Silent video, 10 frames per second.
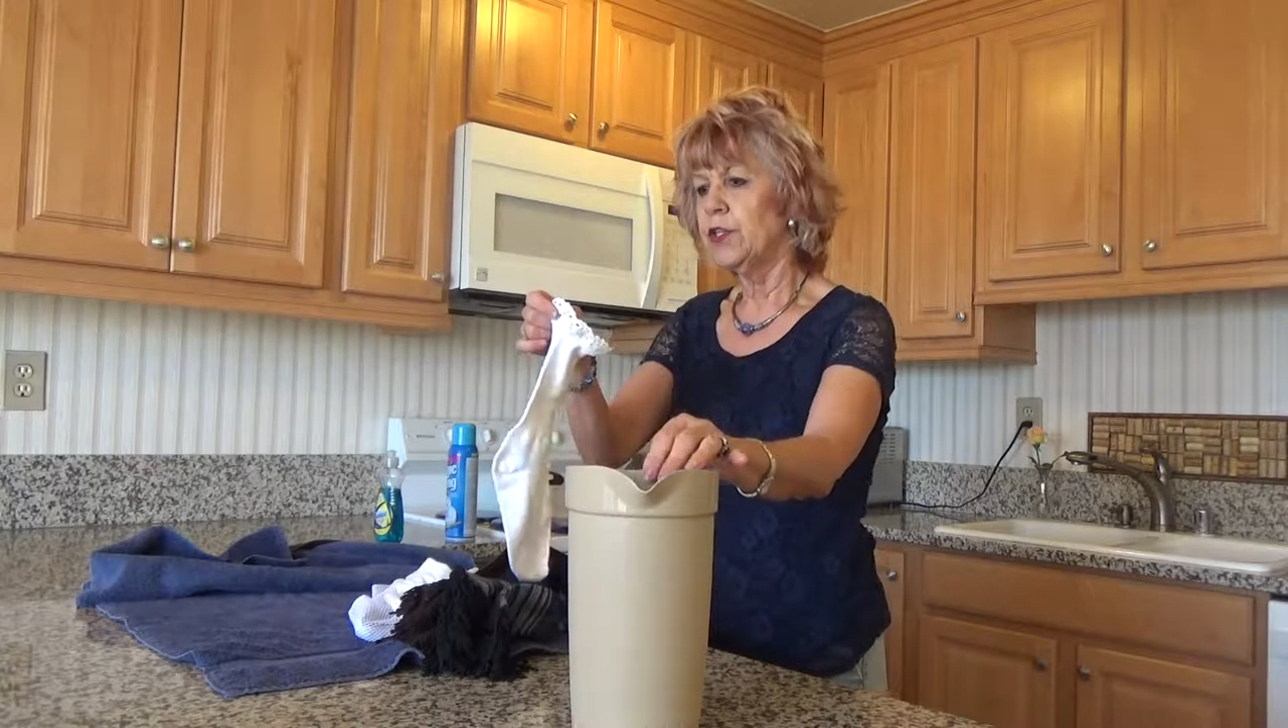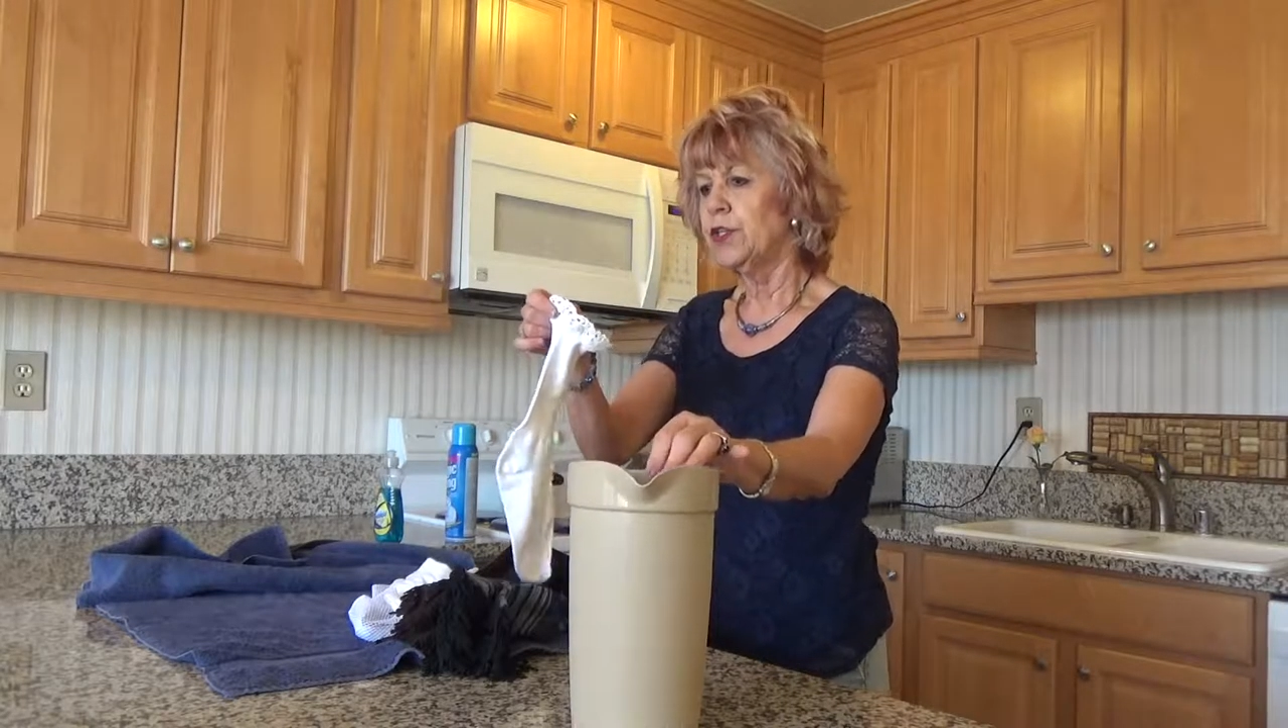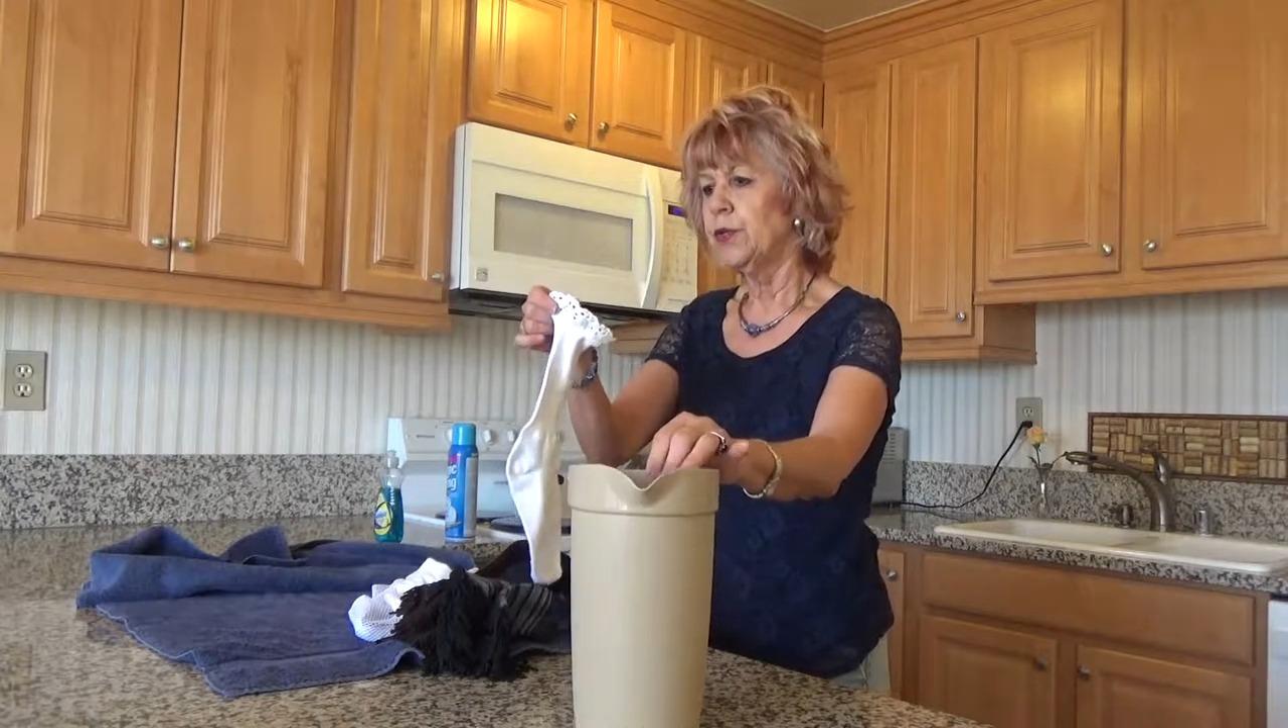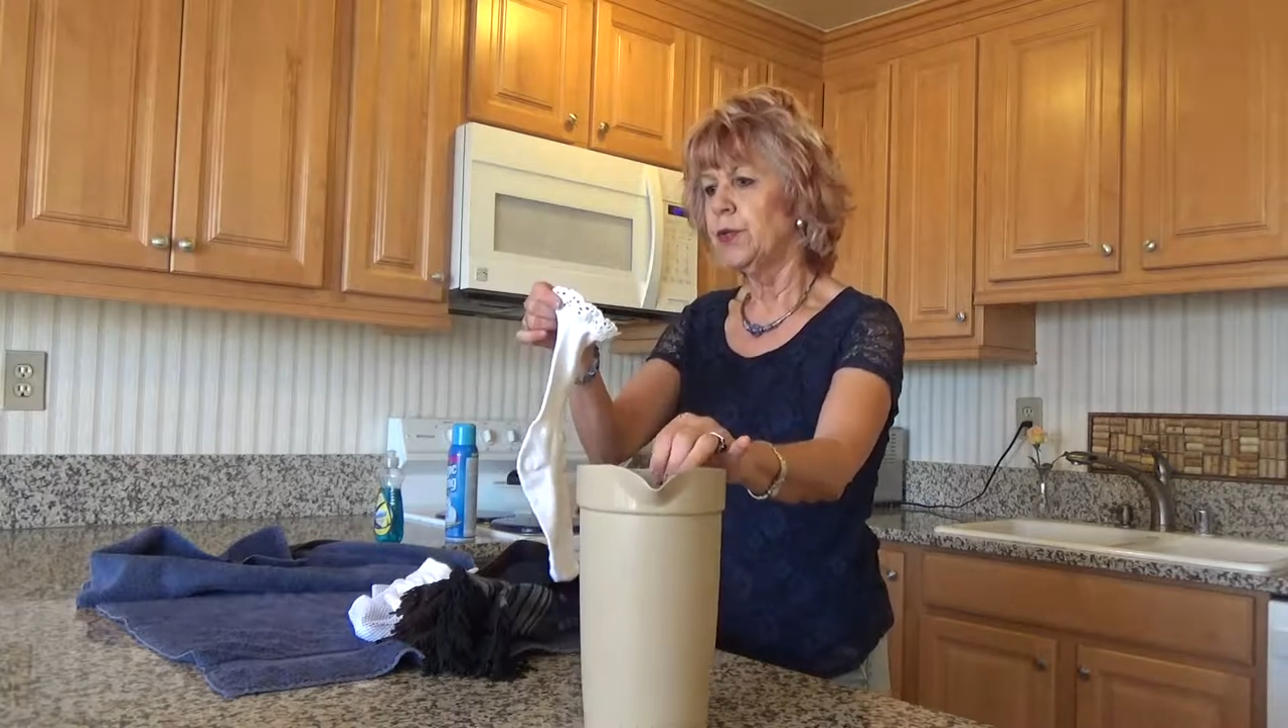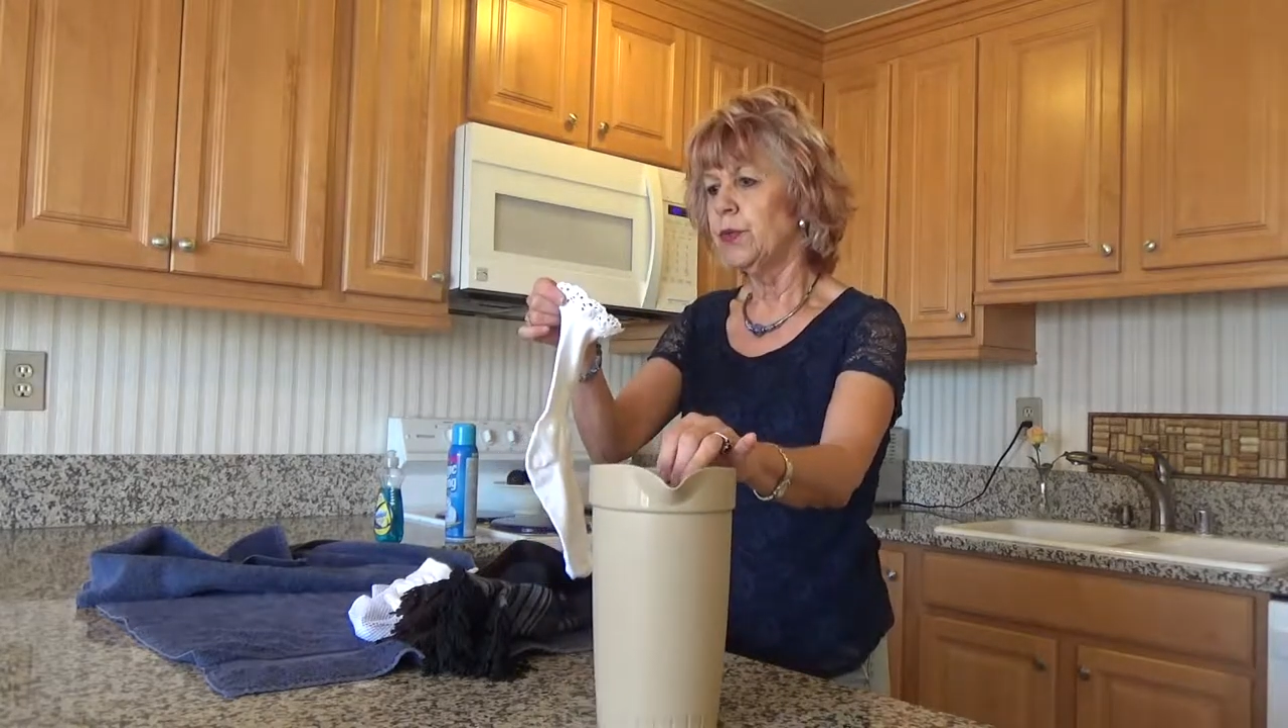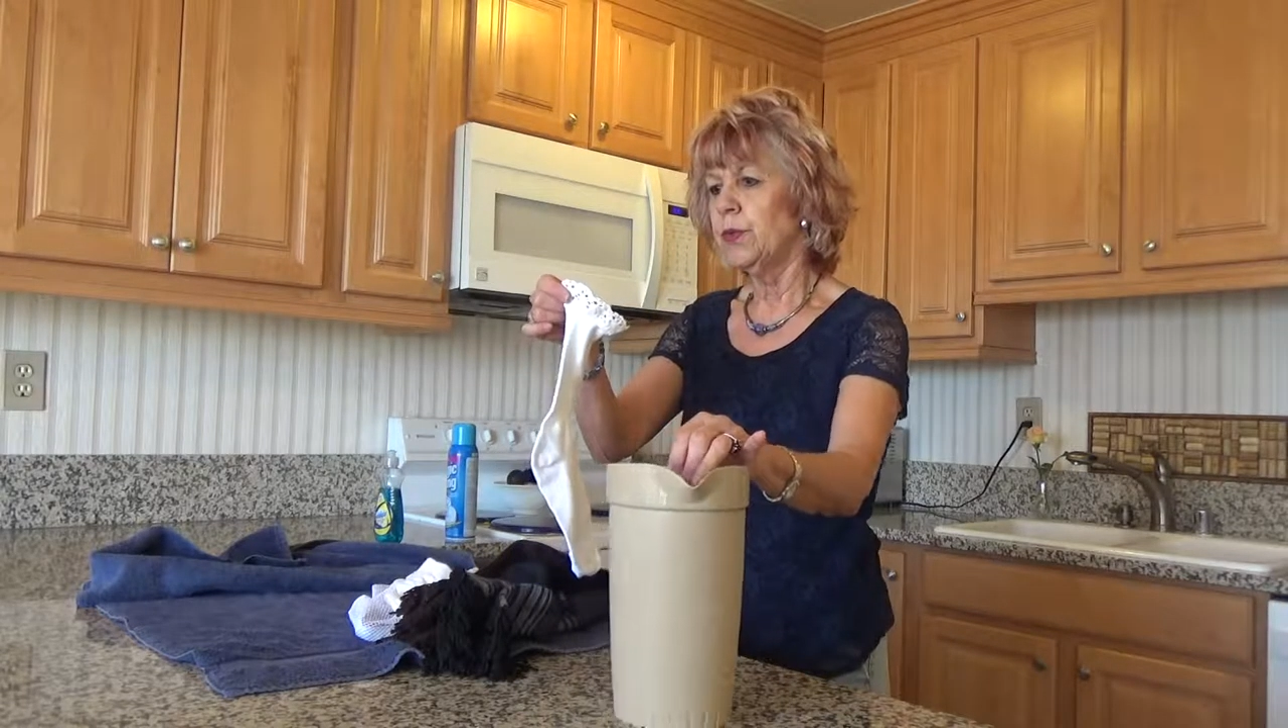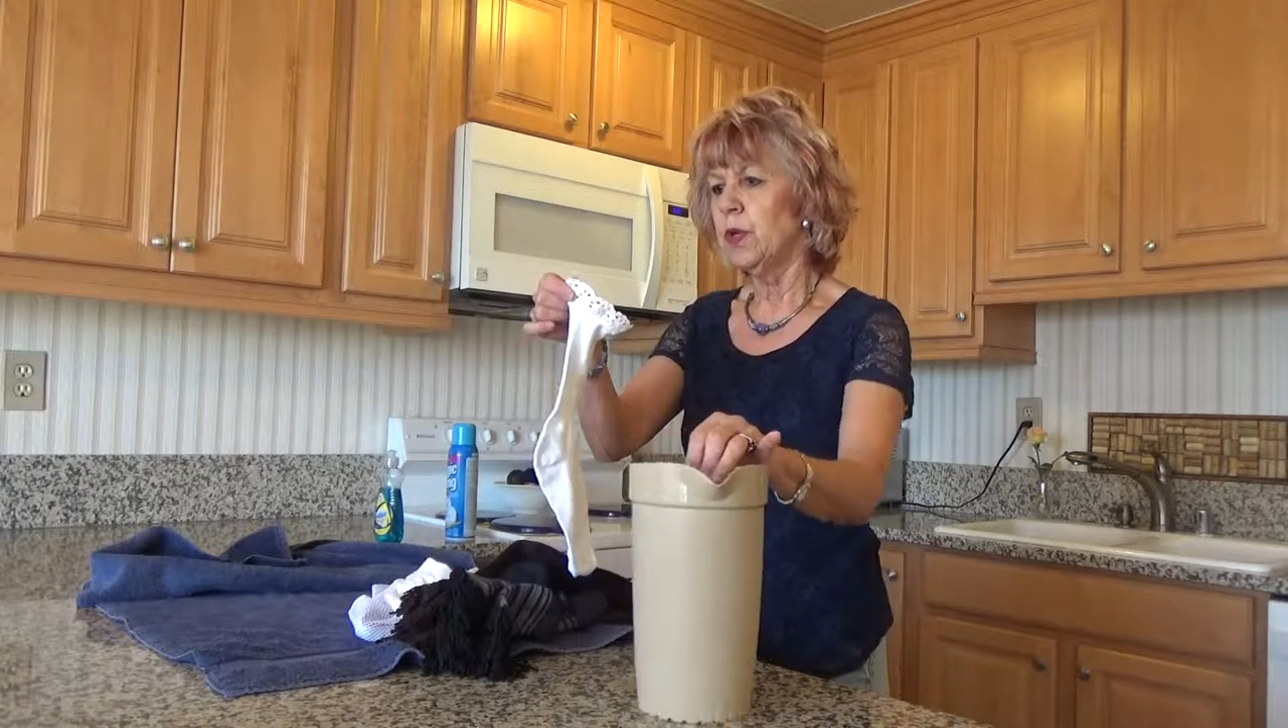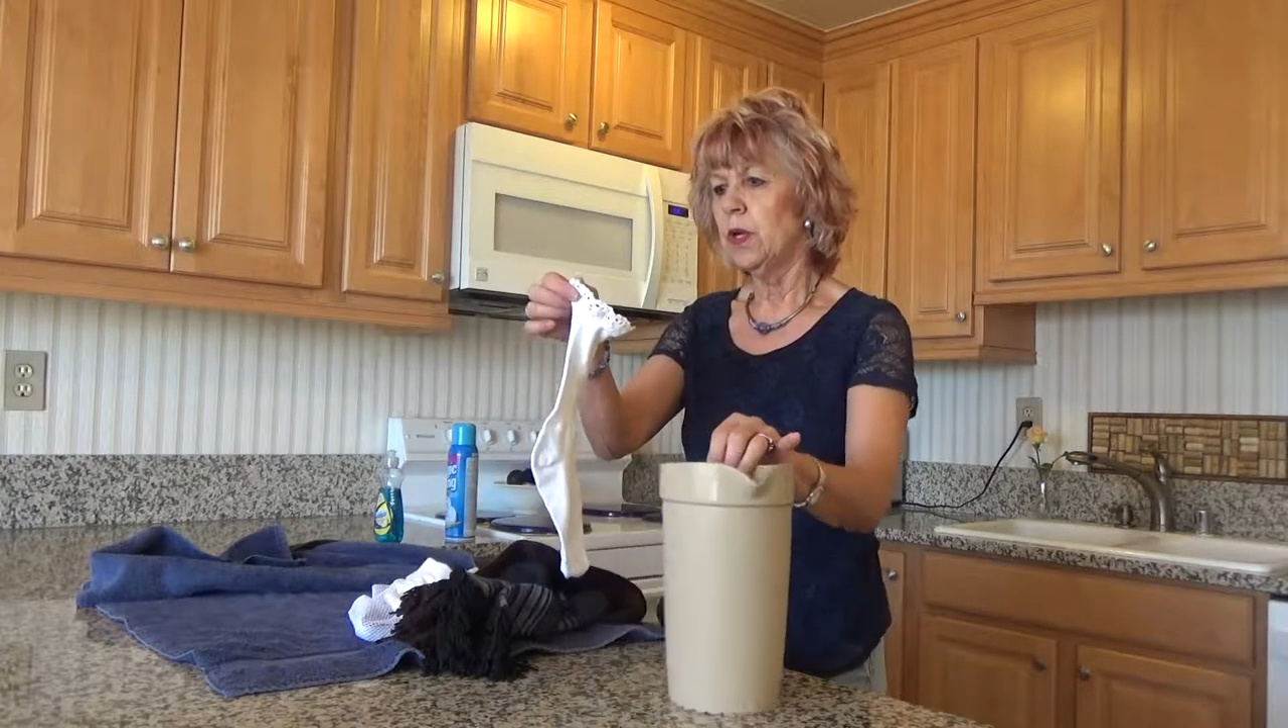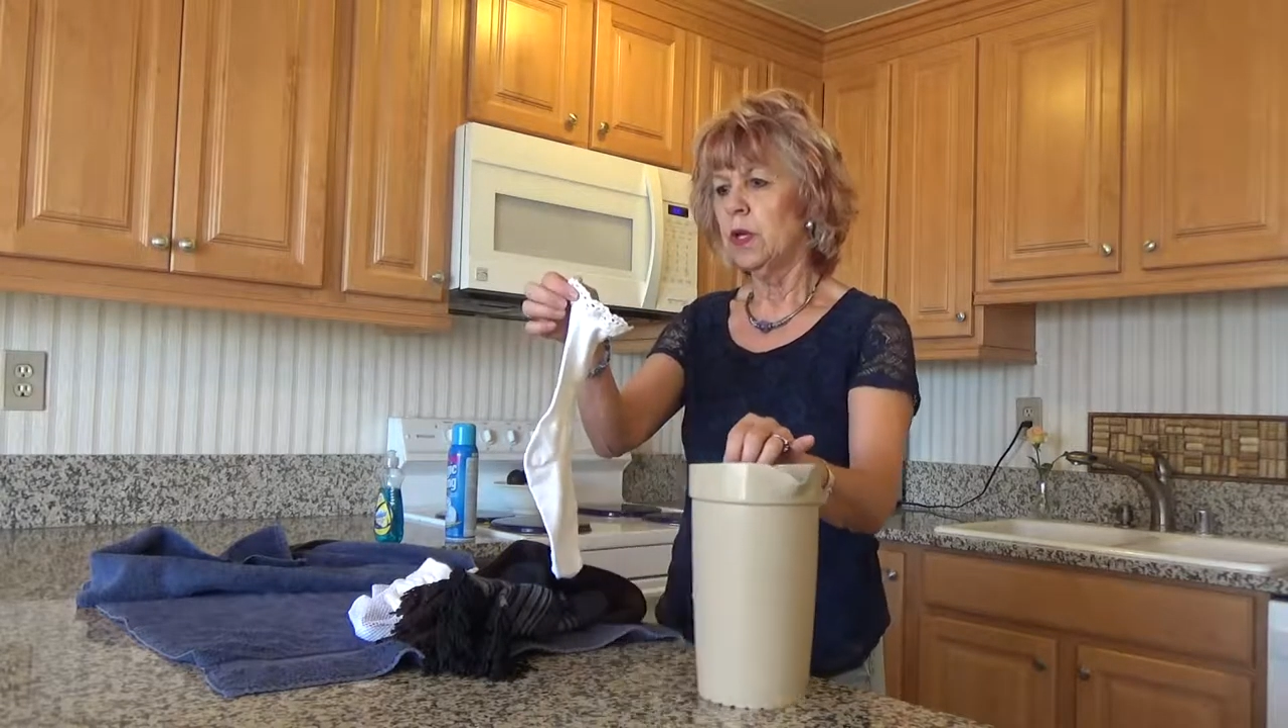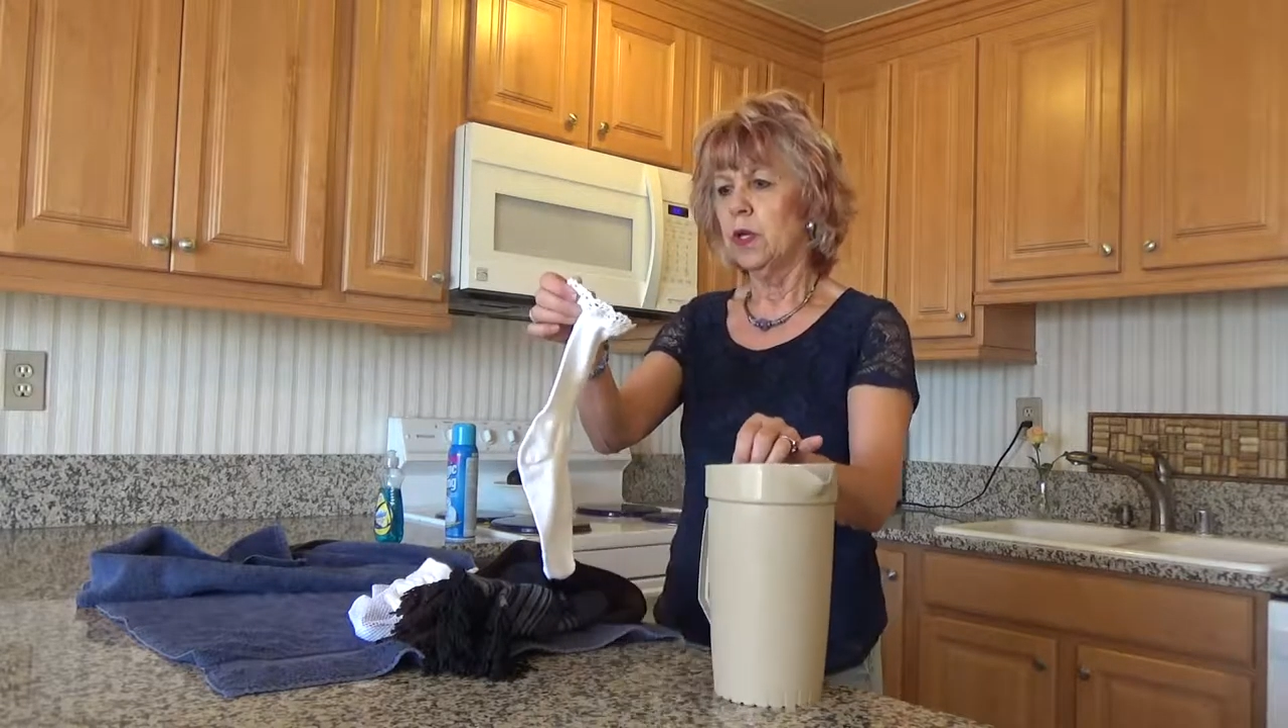
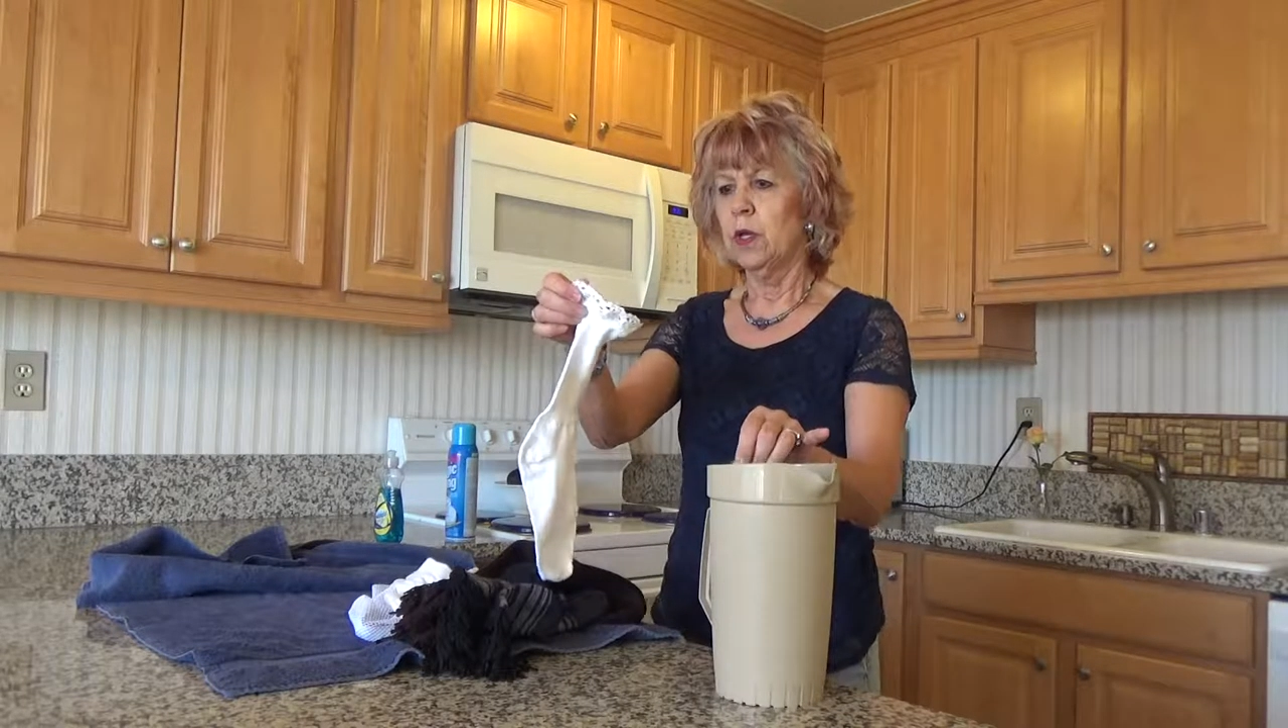to